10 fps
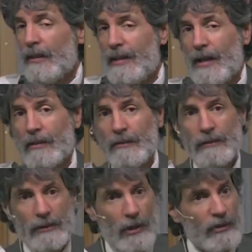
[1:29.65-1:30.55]
Now,
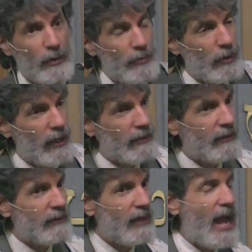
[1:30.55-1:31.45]
you'll notice we pointed out
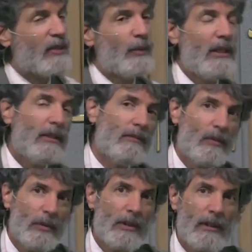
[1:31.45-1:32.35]
this last week,
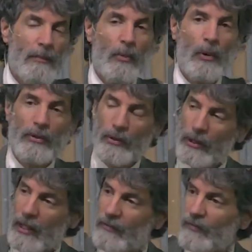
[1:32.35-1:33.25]
and we'll get more into it
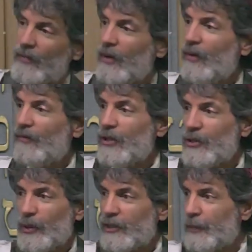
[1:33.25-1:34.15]
again
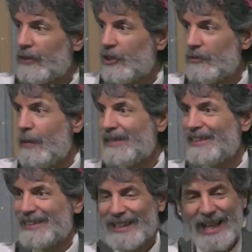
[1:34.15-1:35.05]
future weeks, but it just
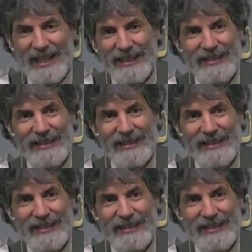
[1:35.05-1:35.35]
mentions Lot.